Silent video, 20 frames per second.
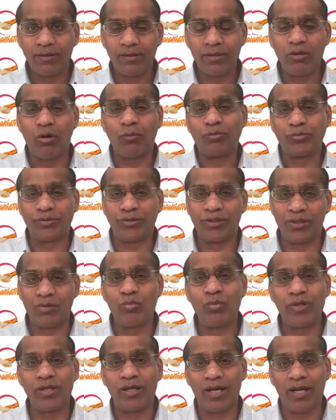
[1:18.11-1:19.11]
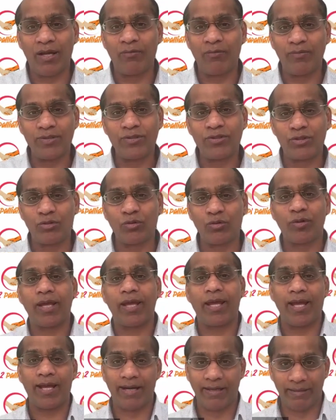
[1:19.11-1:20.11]
the option we have is to
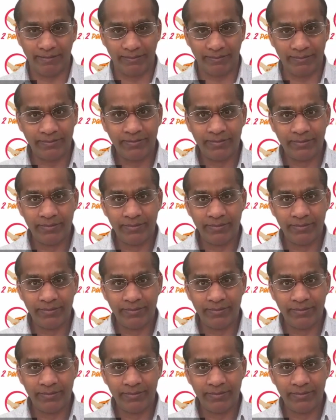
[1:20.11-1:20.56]
care.